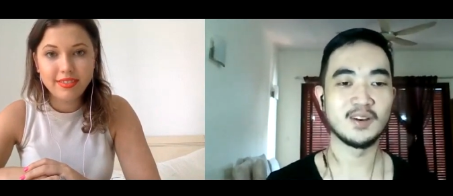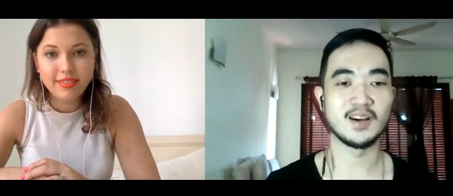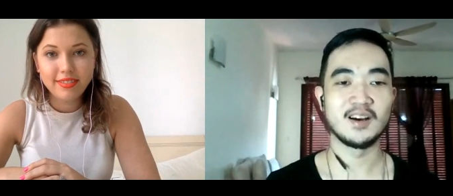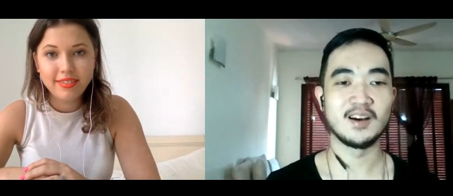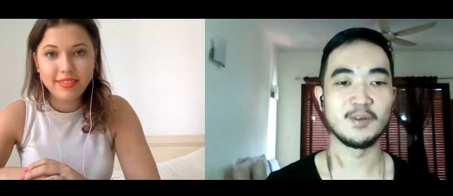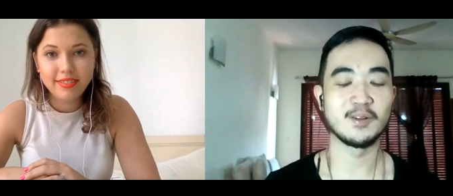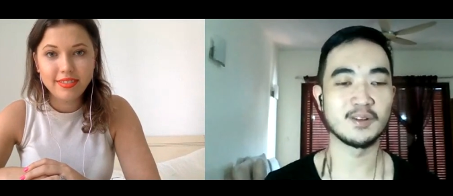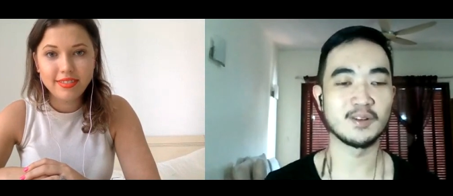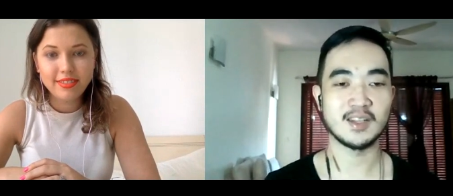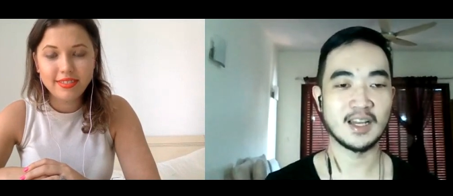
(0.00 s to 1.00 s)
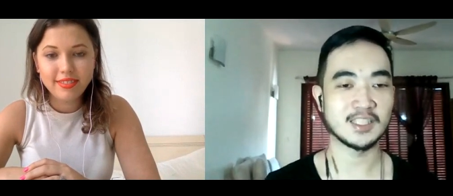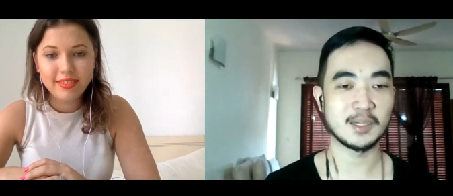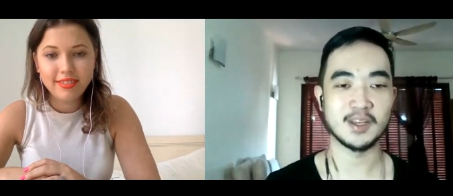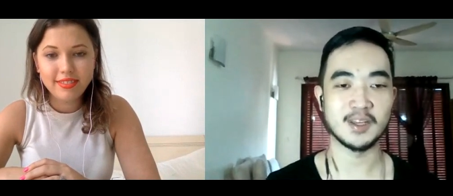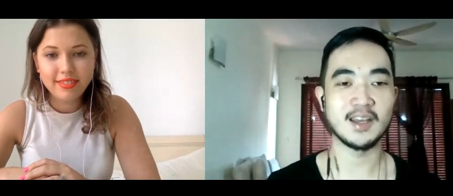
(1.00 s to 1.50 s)
Speaker 1: uh, will catch
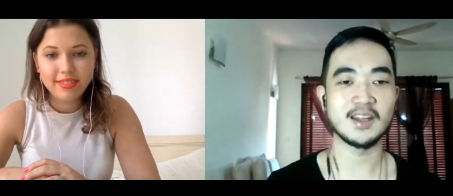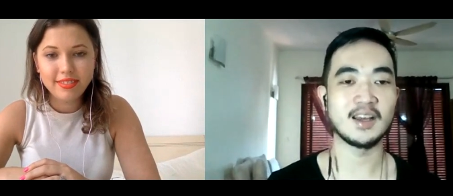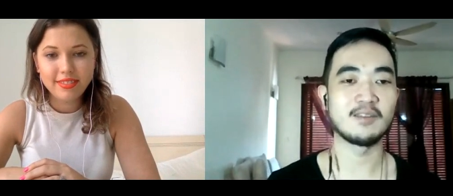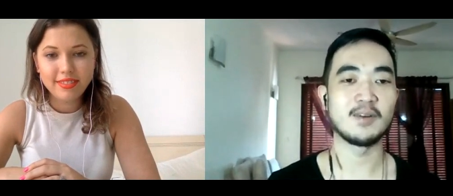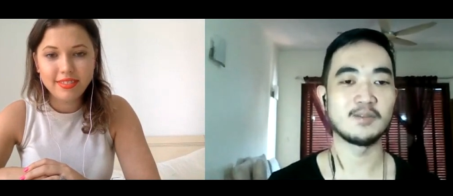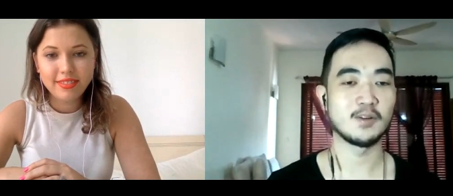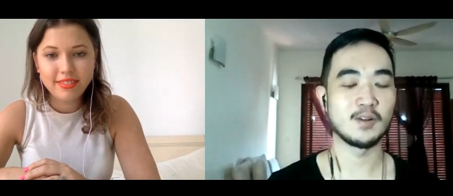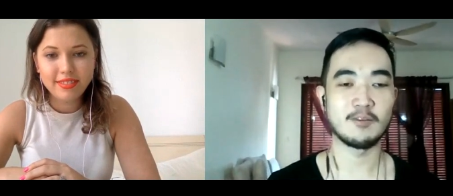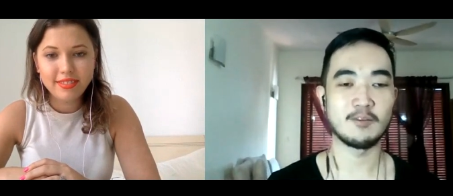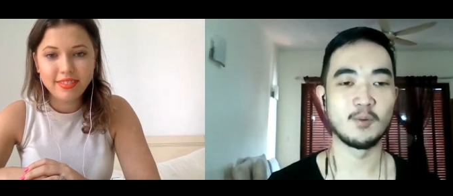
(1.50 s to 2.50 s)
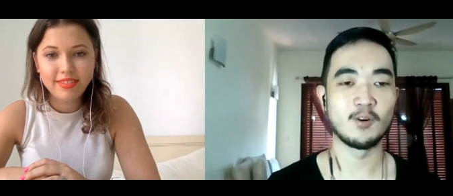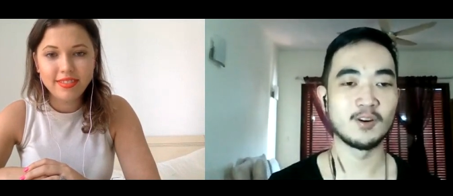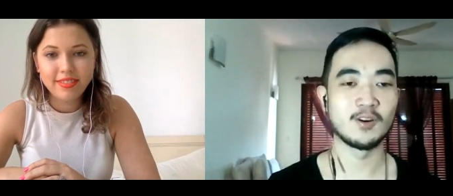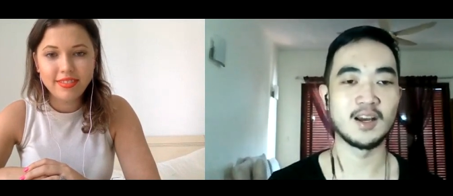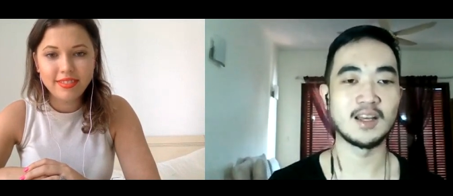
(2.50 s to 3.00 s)
up again, and when you have
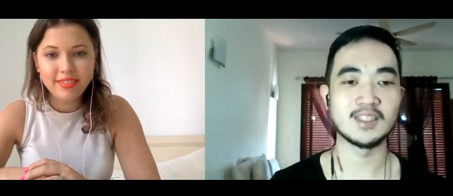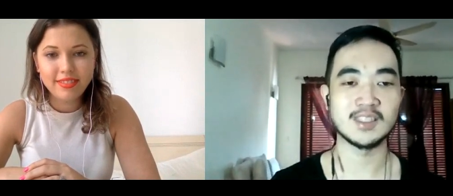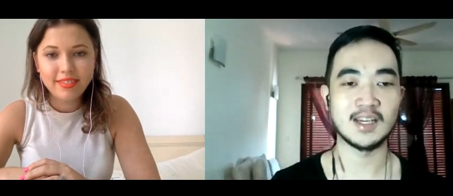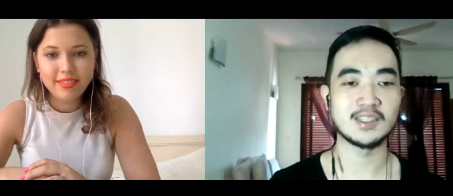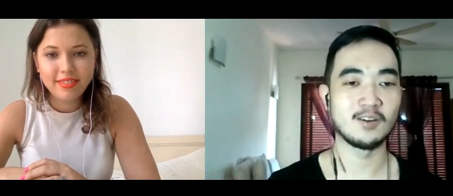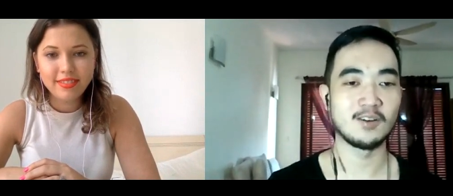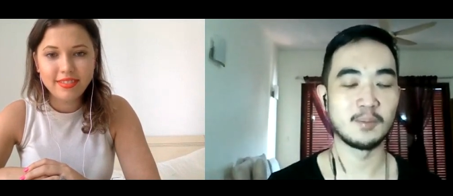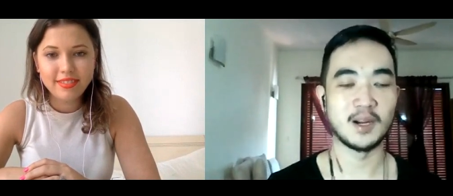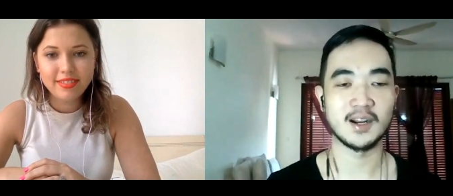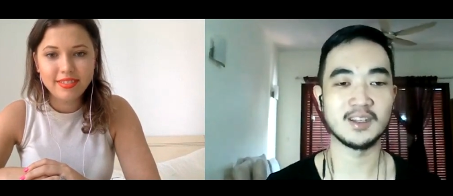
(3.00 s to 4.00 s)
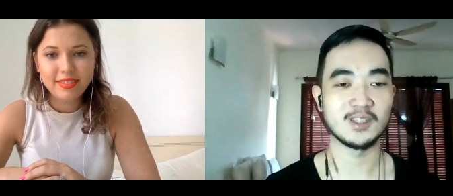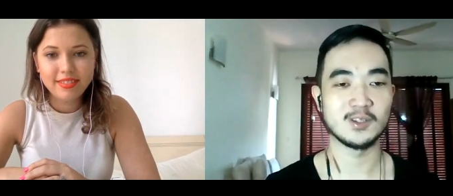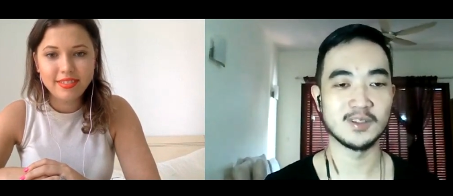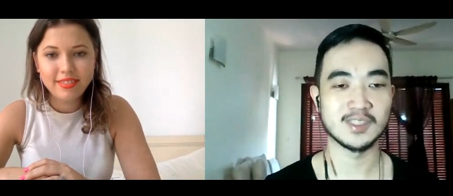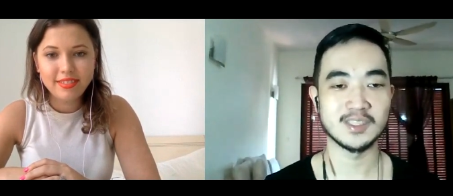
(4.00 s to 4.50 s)
more insights on marketing
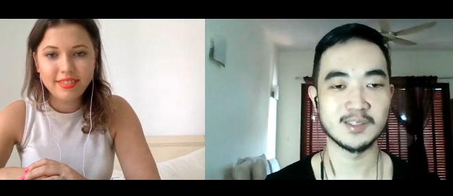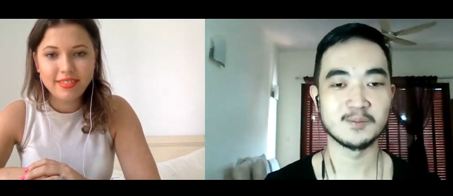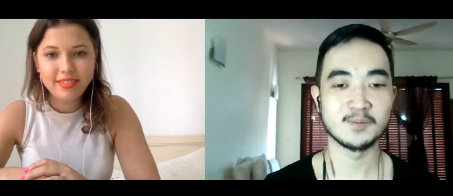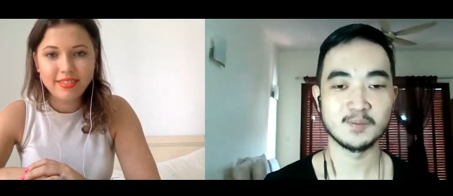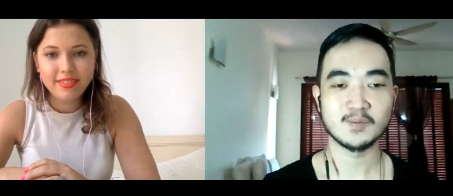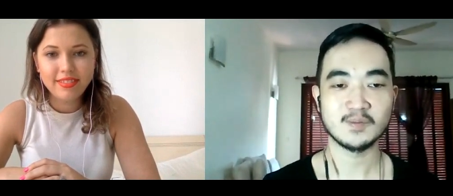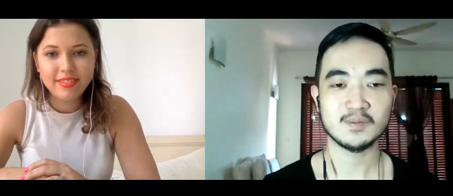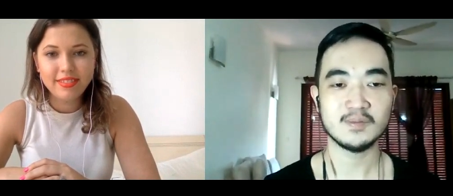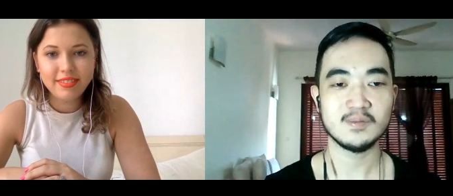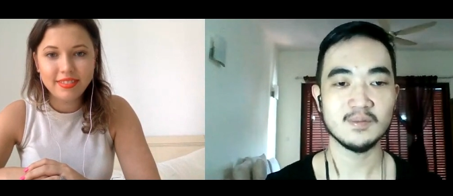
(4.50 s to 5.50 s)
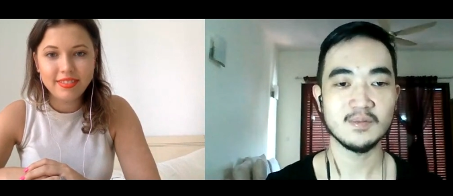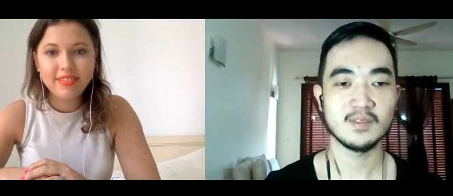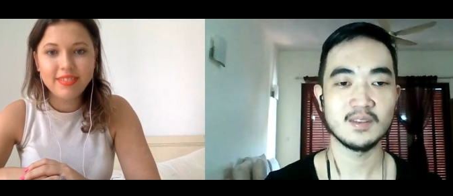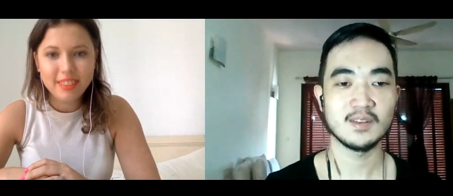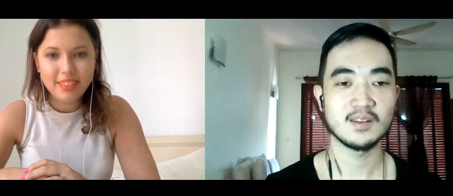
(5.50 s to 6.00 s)
to us.
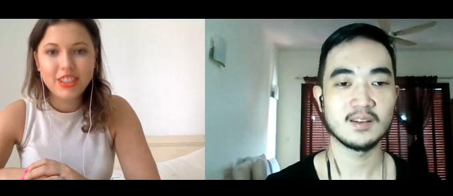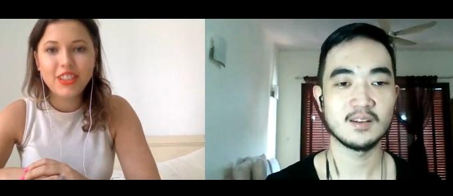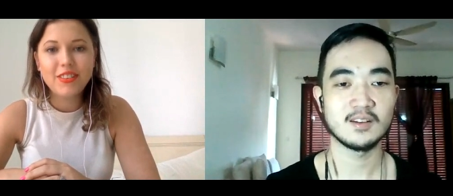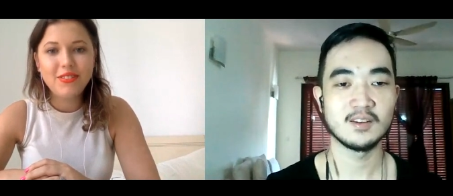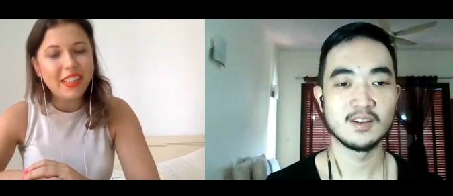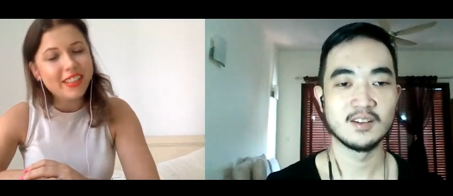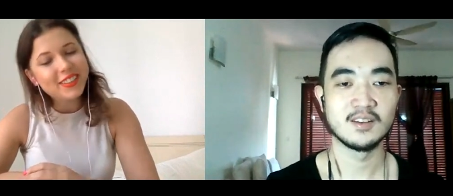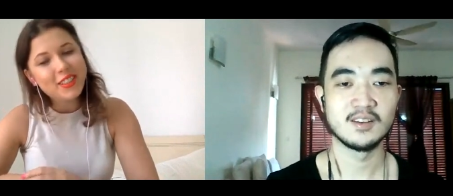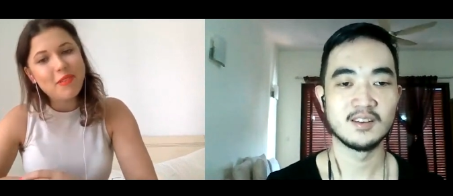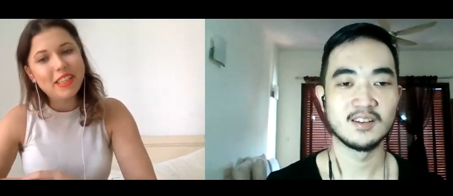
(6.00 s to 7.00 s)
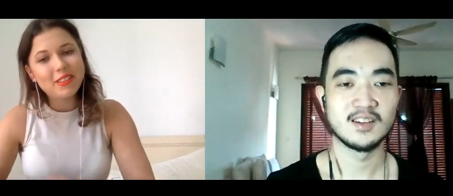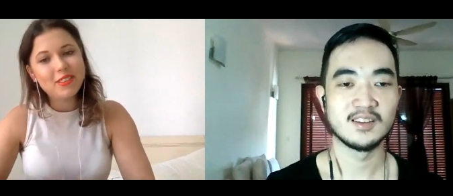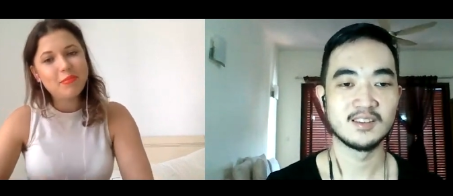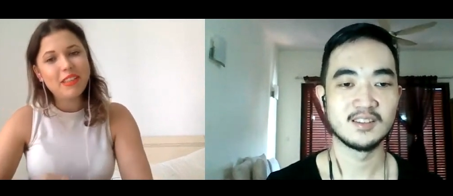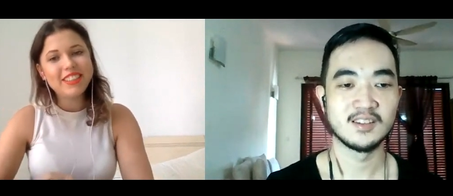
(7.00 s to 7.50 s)
Speaker 2: Sure. Thank you so much. It was
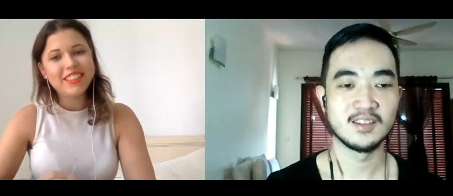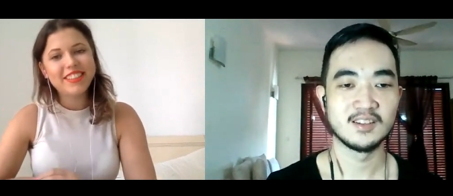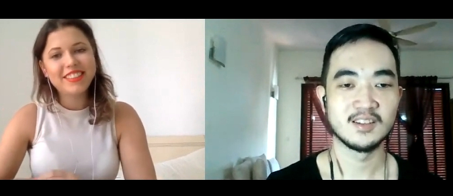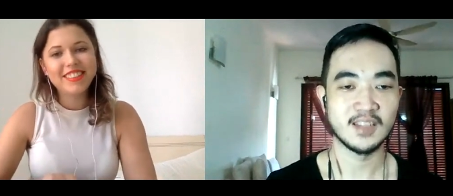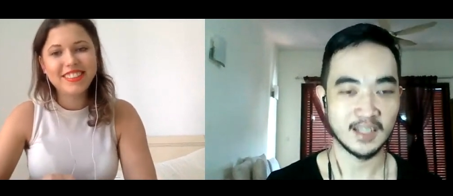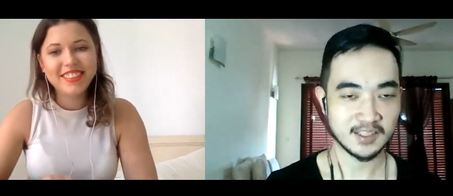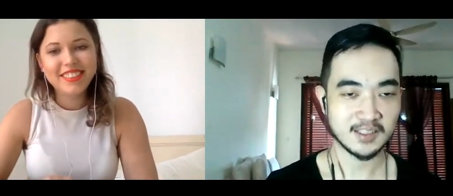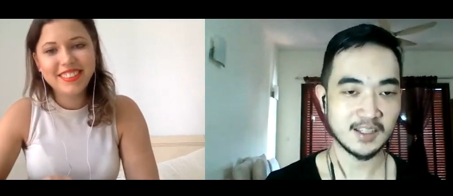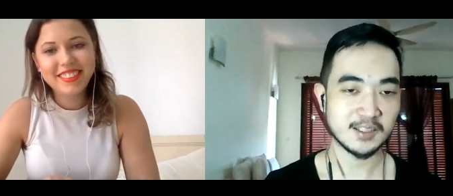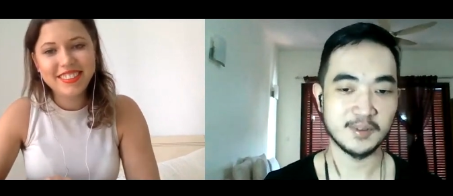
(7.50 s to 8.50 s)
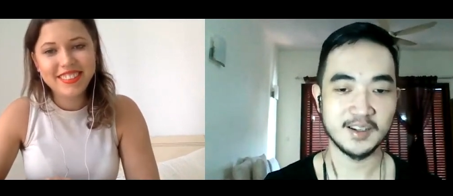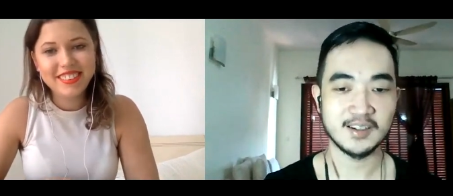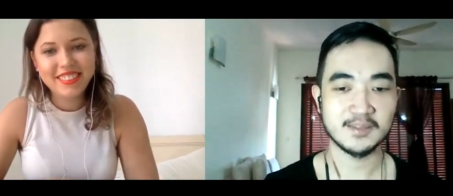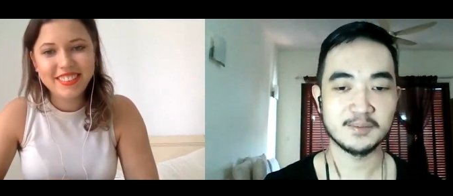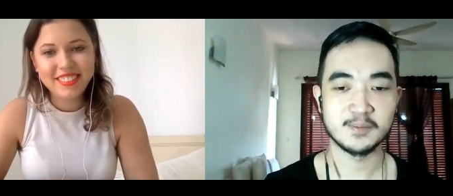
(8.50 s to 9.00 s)
pleasure. Thanks. Thanks,
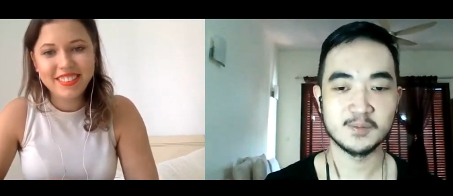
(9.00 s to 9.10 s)
Marija.